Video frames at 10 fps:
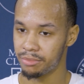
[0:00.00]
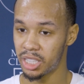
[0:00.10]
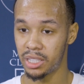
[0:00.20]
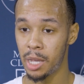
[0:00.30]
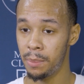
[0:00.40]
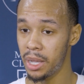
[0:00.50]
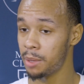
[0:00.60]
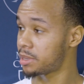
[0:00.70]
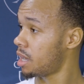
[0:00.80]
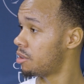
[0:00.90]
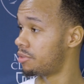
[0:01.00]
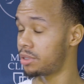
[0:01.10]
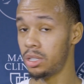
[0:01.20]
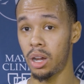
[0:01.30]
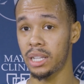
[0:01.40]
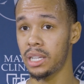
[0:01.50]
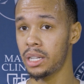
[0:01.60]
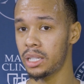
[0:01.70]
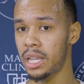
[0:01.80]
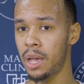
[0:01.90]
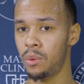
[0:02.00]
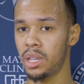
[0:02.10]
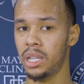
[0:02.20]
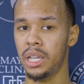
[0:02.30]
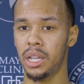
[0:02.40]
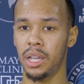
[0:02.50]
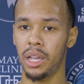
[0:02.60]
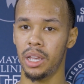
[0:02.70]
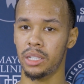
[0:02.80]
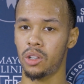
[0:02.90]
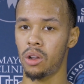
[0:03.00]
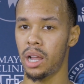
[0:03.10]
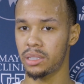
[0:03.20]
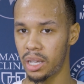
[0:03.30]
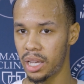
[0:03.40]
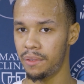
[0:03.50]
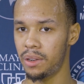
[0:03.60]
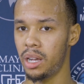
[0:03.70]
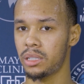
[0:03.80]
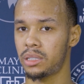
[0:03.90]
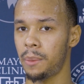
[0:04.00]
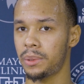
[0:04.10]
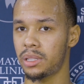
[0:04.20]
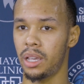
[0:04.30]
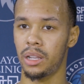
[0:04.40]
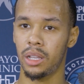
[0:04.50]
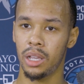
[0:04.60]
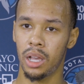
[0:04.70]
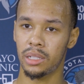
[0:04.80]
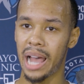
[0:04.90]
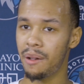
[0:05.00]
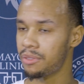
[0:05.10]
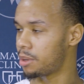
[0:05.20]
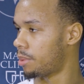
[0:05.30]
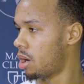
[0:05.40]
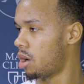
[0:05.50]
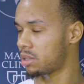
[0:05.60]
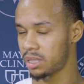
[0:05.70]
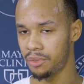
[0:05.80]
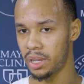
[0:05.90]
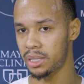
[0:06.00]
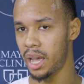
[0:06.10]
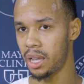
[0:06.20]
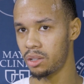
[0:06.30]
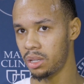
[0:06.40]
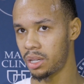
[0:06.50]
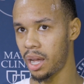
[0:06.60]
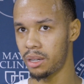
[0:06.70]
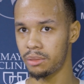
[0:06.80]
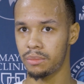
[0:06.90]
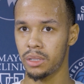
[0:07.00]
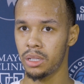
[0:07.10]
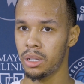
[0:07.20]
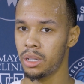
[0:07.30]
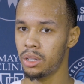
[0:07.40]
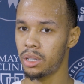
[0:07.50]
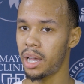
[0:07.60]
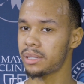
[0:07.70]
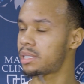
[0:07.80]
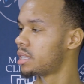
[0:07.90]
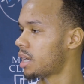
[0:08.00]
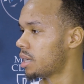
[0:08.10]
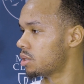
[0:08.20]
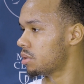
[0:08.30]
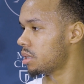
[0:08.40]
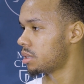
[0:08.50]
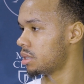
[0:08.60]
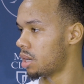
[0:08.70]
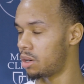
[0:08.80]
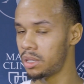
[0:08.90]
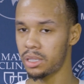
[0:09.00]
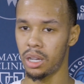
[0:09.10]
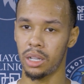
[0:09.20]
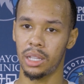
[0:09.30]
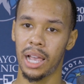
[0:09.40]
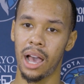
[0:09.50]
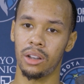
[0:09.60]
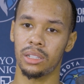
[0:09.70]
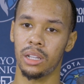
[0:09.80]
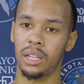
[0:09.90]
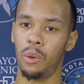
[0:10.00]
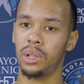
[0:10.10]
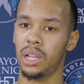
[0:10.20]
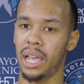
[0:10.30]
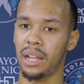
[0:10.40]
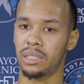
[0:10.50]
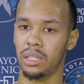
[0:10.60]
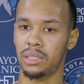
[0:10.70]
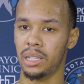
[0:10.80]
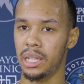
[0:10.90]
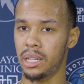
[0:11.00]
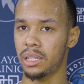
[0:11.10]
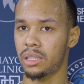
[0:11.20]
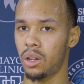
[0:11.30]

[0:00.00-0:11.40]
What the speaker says: Just keep being himself. You know, at the end of the day, when your leader is going out there giving 110%, diving for the ball and stuff like that, you look kind of silly not doing it. You know, he's the guy that we look at to lead us.